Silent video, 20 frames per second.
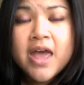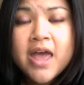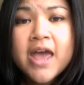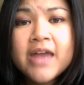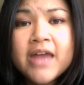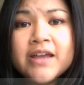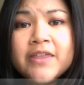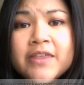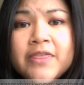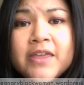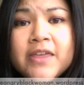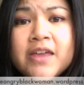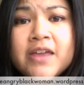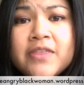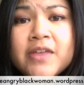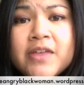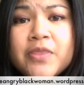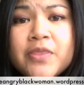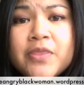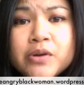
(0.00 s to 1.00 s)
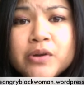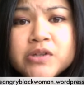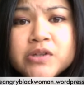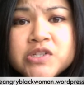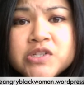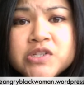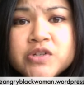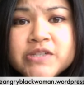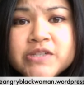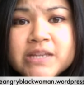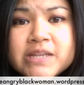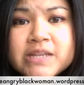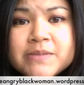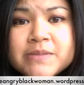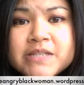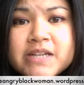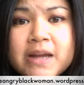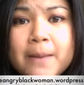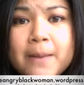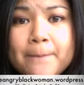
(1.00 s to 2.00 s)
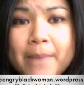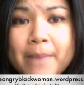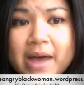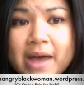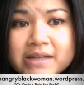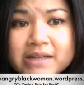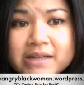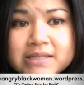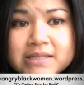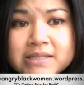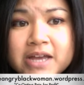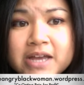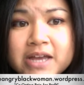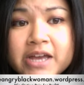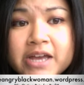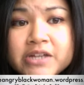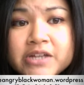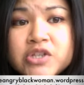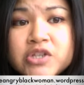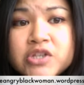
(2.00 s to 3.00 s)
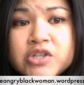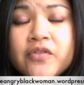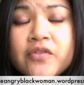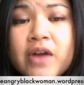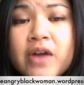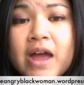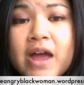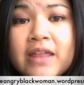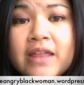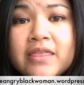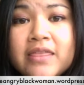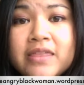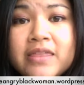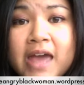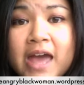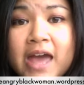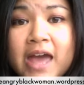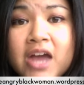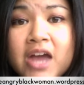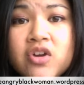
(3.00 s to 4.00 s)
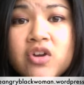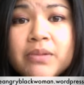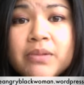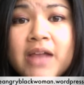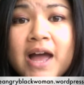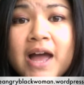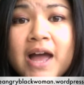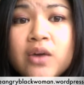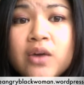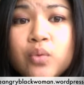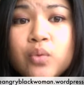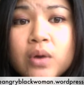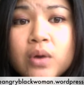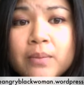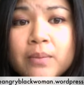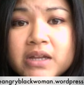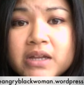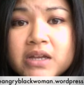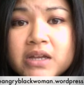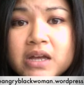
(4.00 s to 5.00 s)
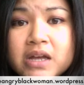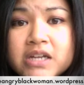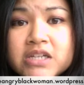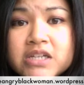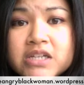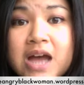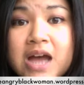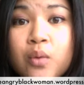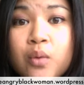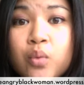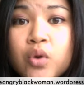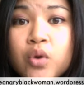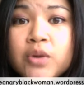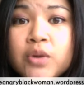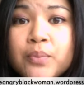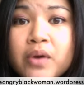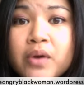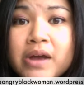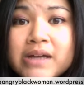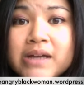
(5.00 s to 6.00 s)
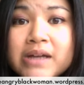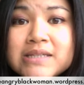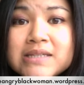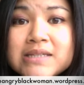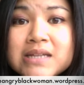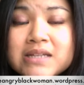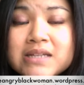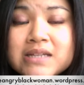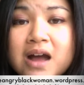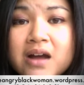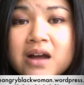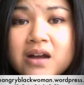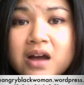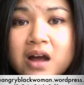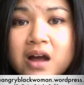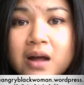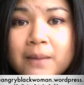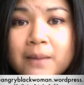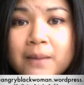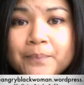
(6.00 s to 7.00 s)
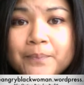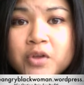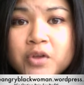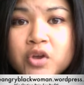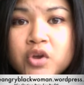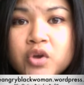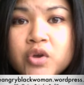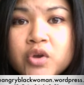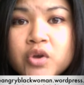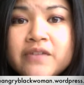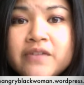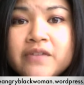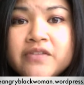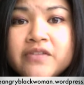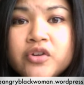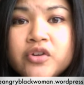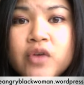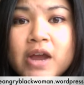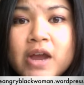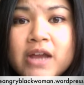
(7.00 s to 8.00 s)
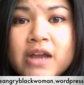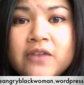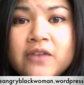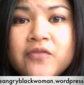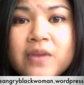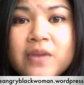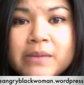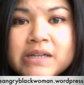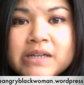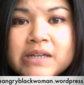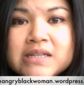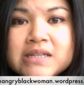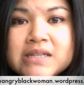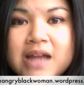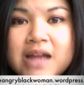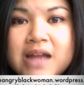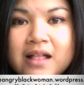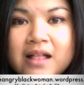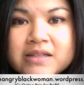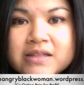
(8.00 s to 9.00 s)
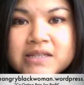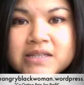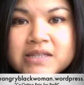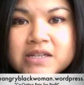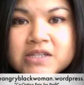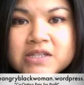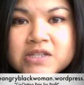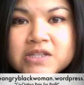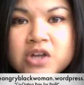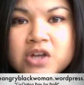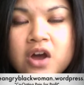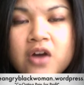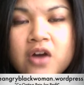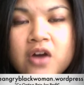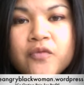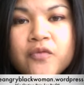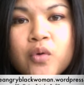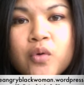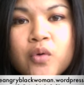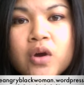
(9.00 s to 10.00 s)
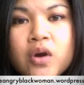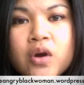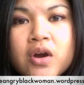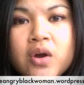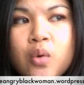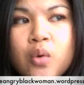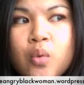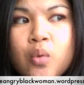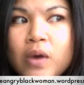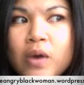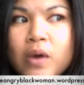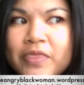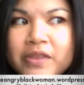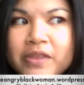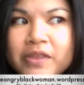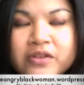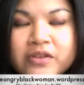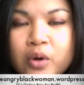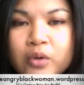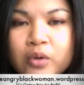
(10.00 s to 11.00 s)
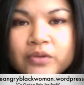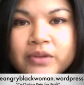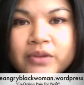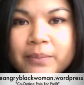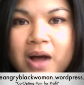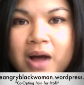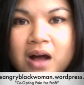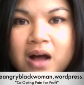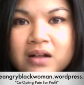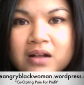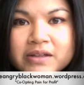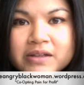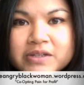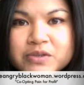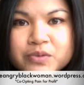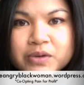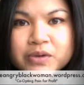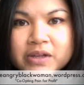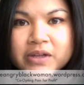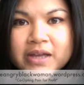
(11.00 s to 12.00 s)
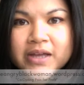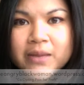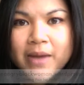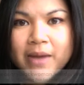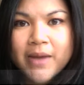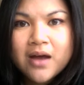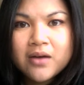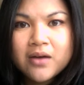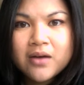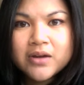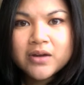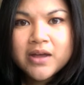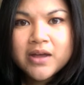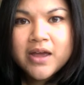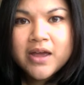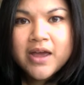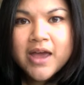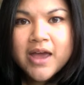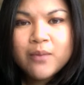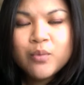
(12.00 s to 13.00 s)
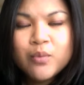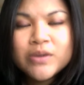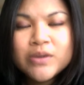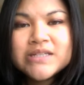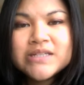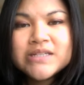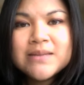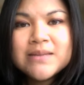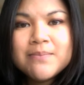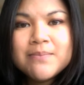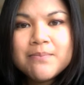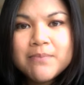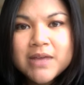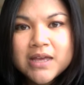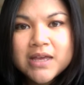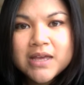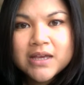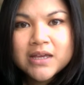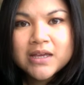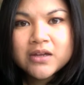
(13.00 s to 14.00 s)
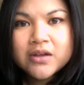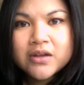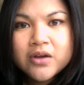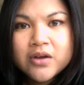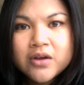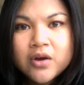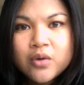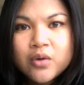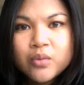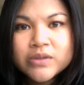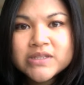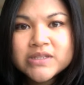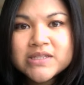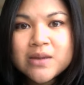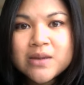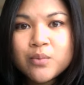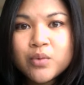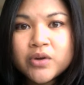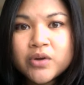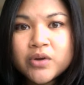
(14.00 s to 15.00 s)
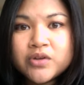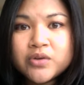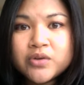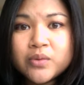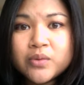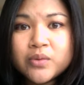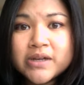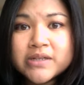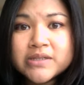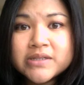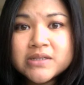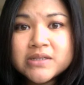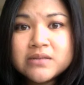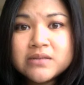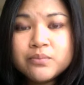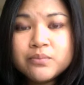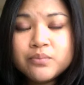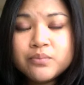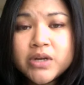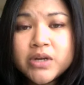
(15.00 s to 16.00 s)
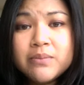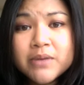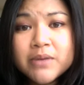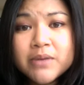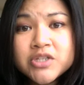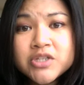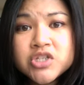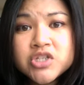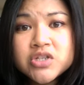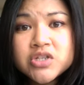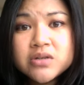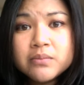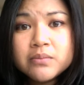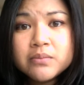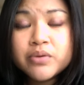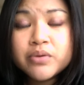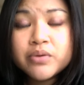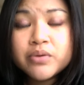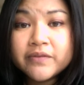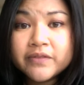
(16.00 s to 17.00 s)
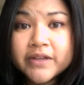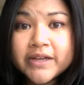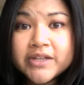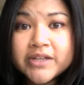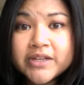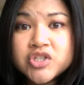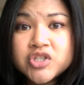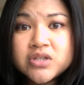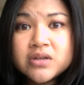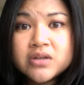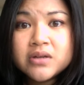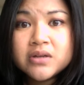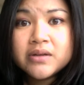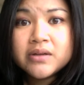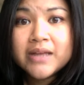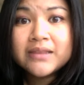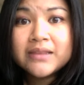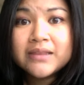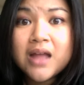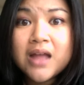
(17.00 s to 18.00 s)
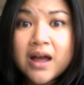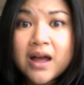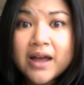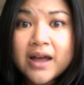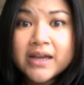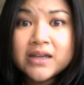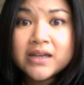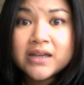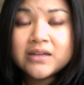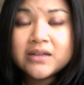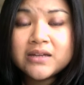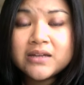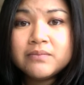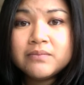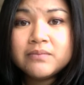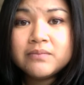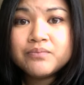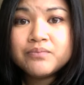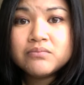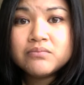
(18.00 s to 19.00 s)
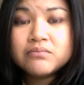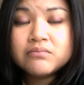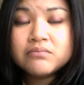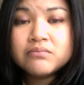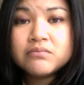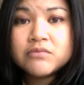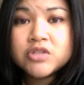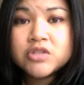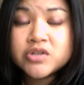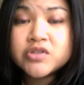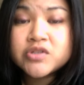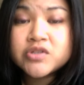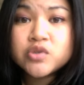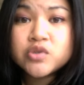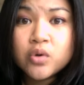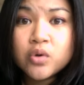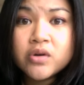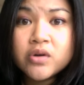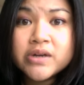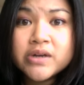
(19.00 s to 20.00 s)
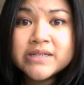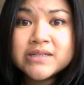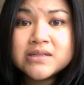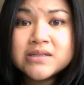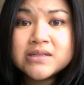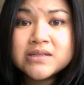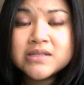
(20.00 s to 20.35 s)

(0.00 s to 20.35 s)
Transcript: And I think that the person who sums it up best is over at theangryblackwoman.wordpress.com, who gives a great feminist analysis for what this whole debacle is really about. And what does it mean when someone who was pretty much privileged and lied and took stories and